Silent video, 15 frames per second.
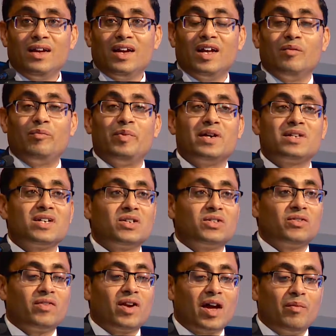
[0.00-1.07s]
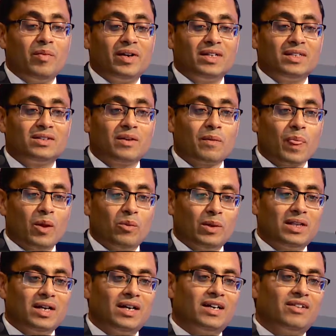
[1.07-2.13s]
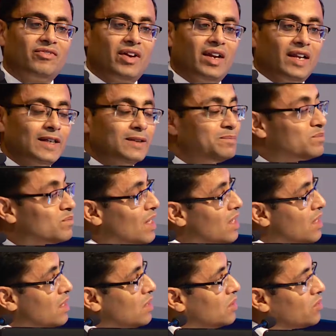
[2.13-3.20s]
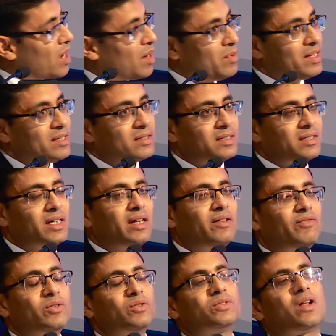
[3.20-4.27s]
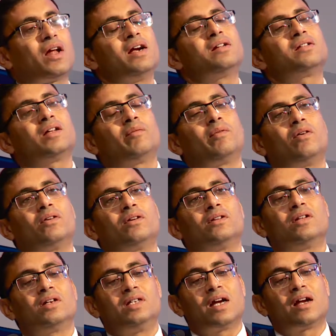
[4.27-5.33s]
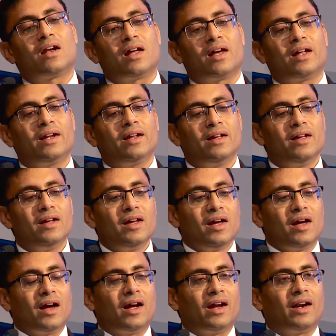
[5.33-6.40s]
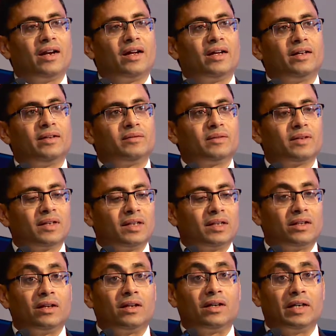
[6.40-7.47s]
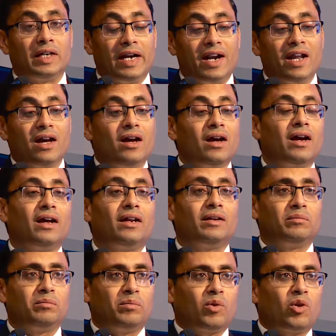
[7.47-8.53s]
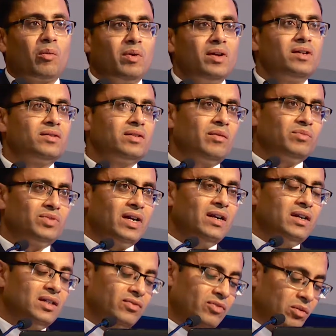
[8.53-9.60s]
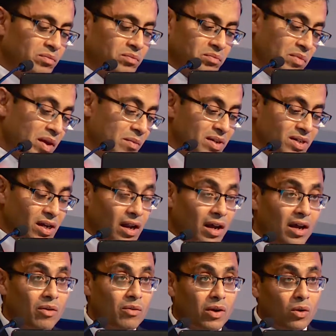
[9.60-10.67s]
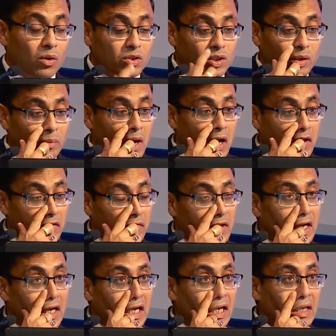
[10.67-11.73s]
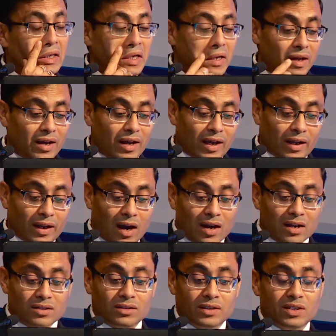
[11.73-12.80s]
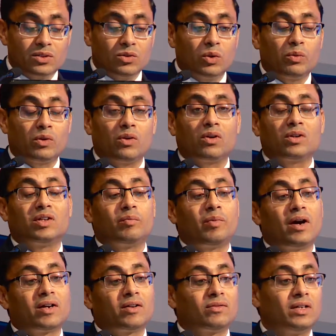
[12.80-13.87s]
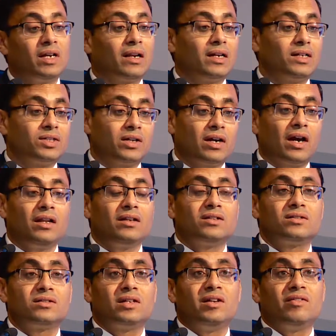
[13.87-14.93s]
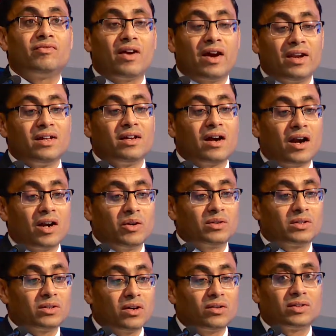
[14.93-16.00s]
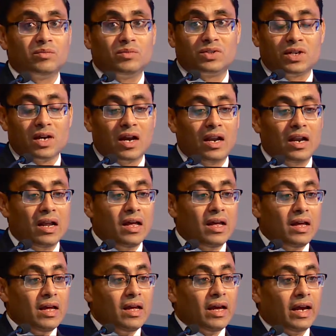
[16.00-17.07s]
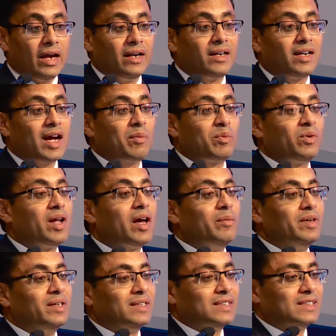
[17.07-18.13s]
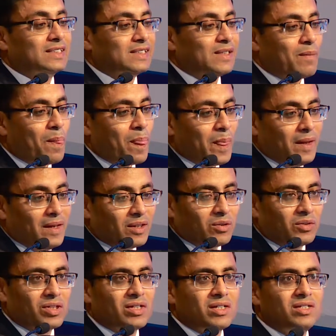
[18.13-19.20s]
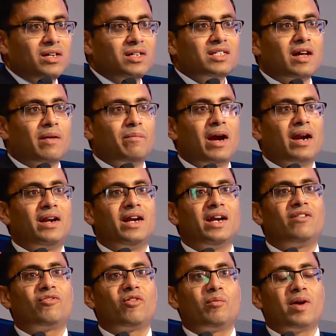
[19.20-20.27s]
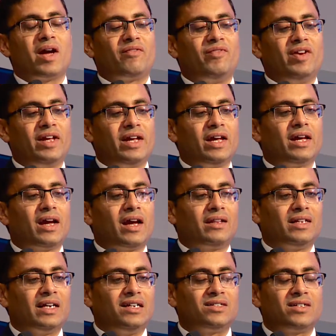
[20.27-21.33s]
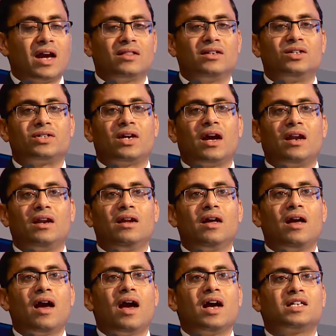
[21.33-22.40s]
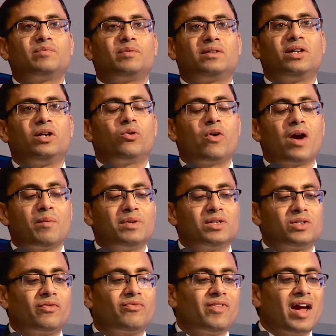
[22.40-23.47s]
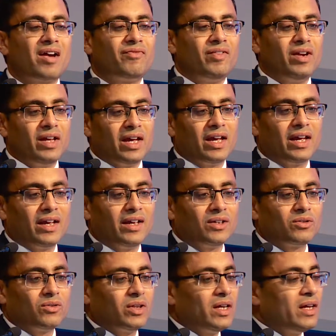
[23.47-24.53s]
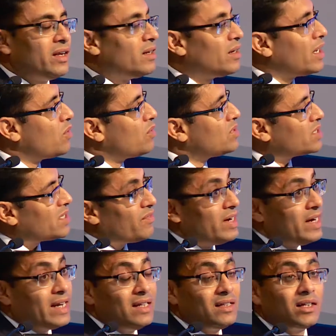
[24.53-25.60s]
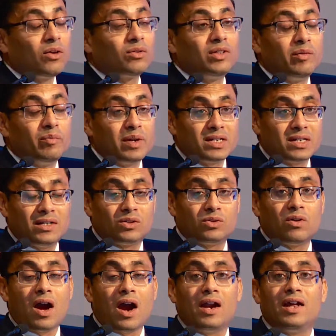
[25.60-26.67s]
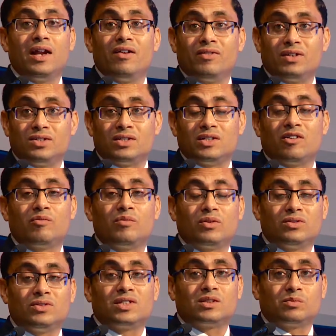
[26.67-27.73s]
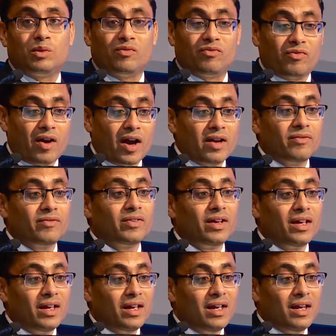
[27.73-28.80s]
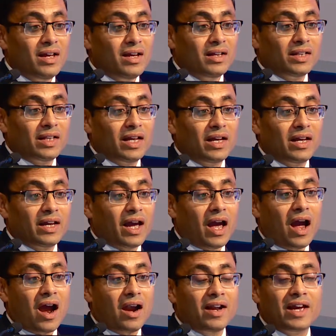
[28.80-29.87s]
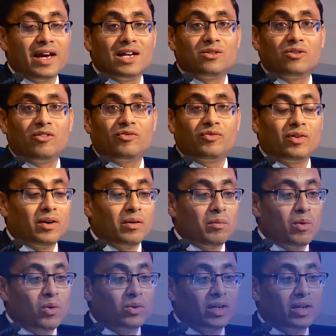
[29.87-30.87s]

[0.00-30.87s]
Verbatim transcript: in patients of diabetes with heart failure. So I'll be discussing in few slides about the Declare and uh, the India and probably some centers from maybe Sri Lanka were also the part of Declare and our institute was also the part of the Declare trial. This is the defining cardiovascular outcome trial in type 2 diabetes. So this is just a mandate from FDA and they designed the trial as per the requirements of FDA. So they included 17,000 patients who had an A1C of more than 6.5. They had age of more